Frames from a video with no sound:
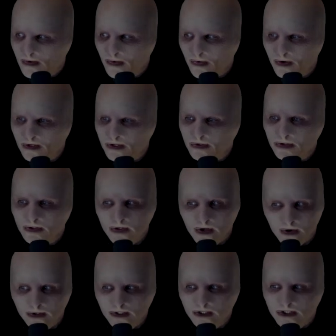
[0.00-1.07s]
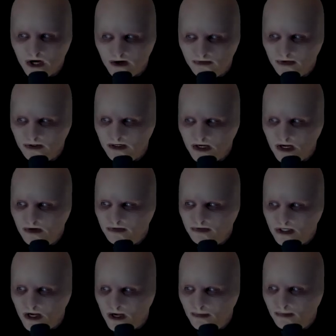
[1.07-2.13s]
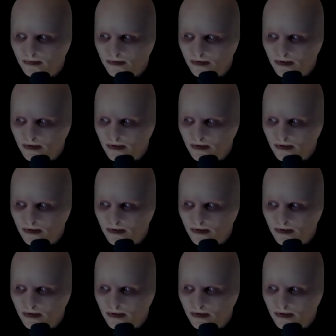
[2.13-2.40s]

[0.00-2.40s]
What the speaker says: or you could know to check for it ahead of time.